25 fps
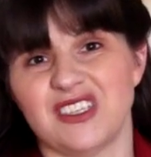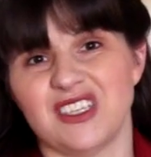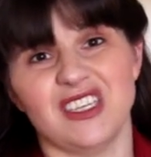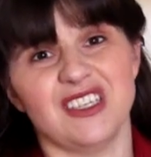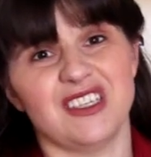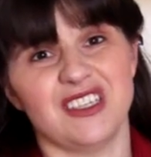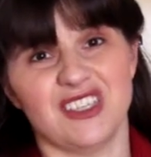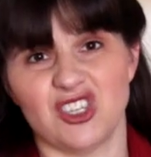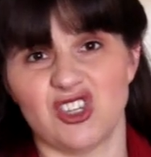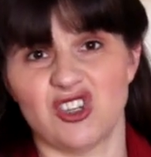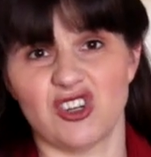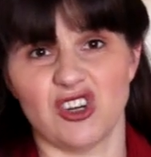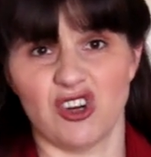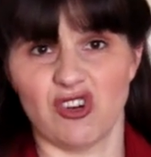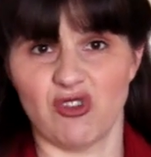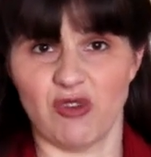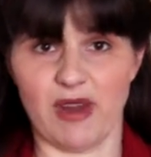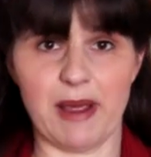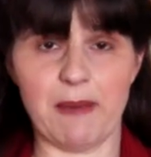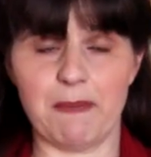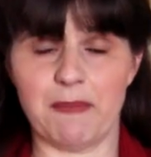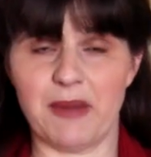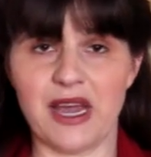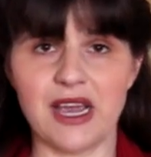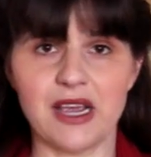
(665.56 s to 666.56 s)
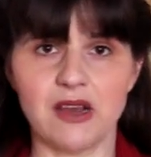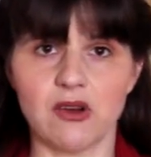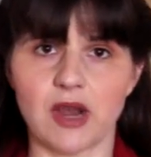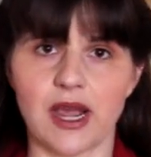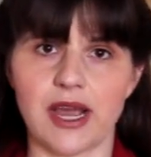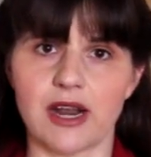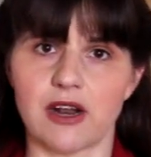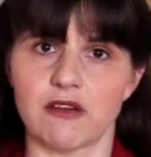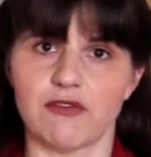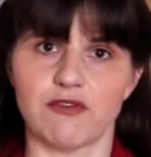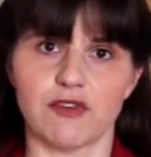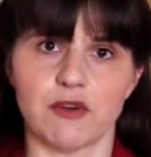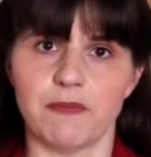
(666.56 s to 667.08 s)
he's such a great bike
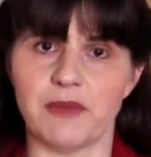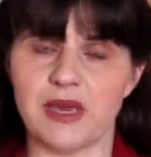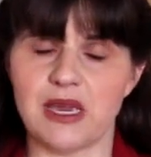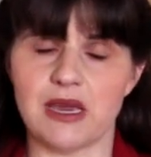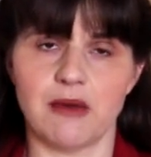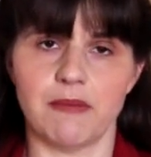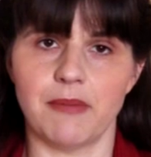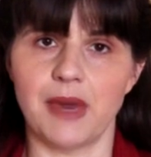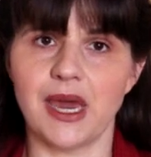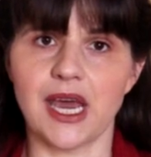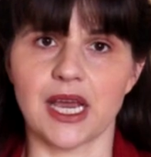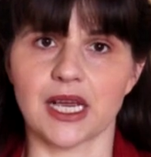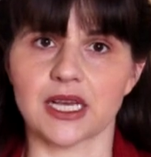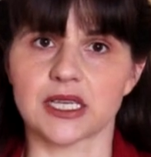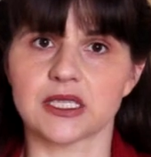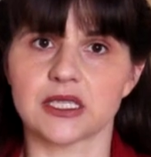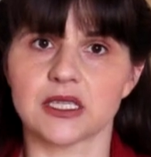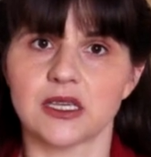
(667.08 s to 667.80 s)
rider for BMX.